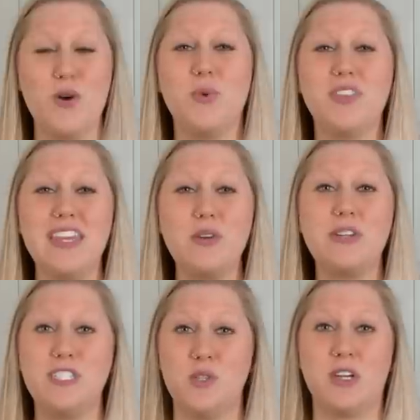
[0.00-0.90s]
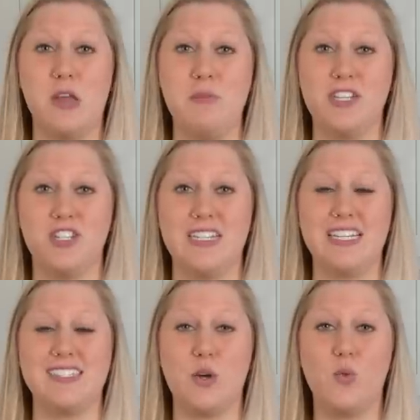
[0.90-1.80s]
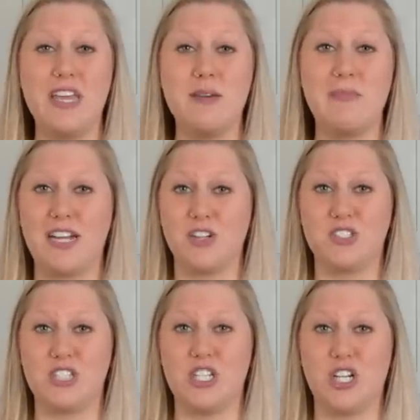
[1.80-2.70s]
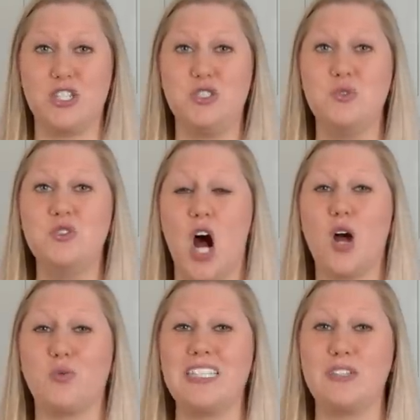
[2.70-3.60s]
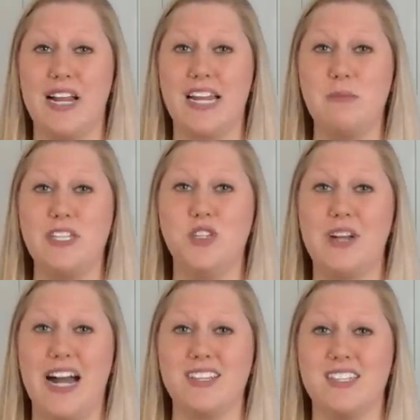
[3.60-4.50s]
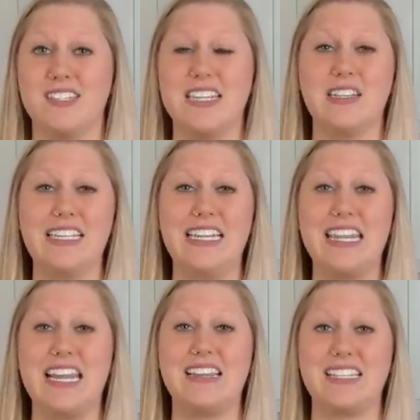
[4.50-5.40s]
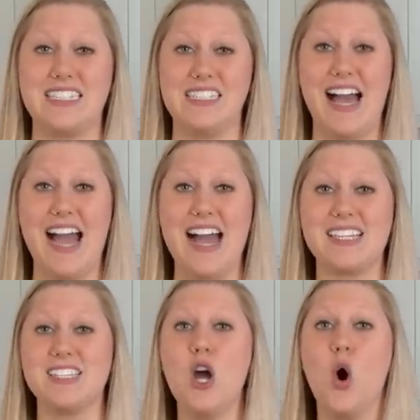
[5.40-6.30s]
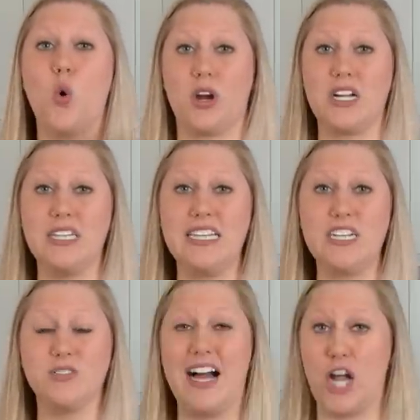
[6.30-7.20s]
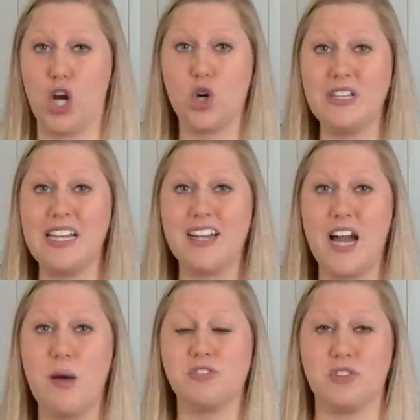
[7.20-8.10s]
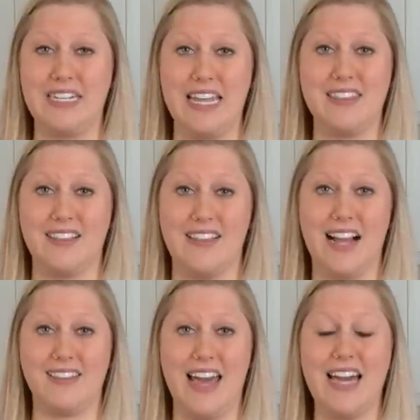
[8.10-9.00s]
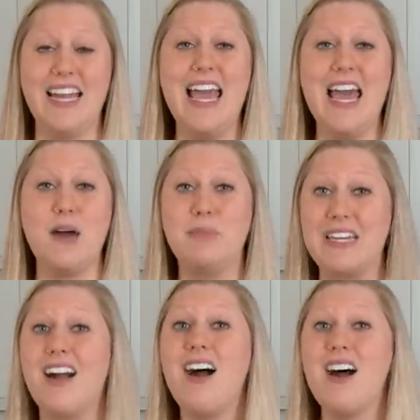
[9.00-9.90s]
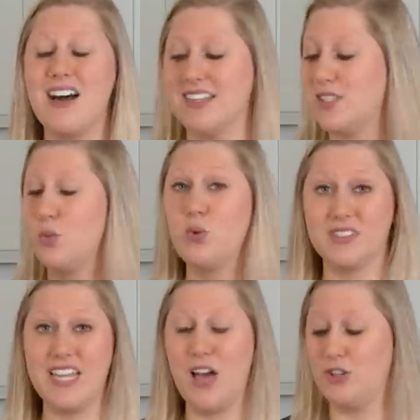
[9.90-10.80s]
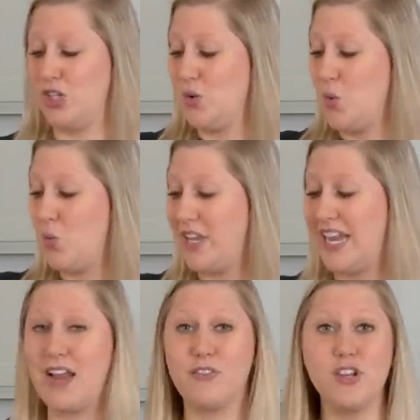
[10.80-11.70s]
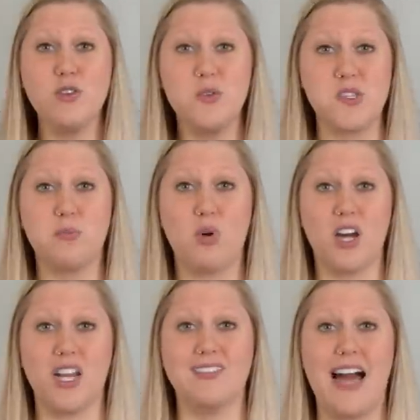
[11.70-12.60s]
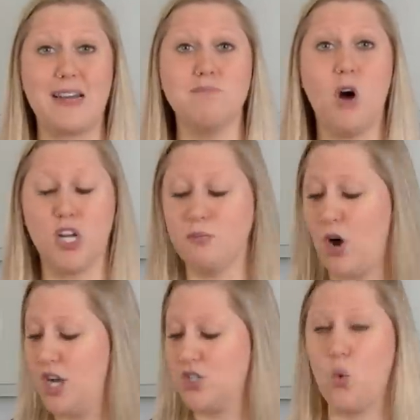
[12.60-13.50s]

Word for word: One thing we do wanna mention is that we at Makers Gonna Learn do not really recommend you guys to seal anything that's glass or clear like acrylic cups or anything like that because we'll tell you, whenever you use a product like Mod Podge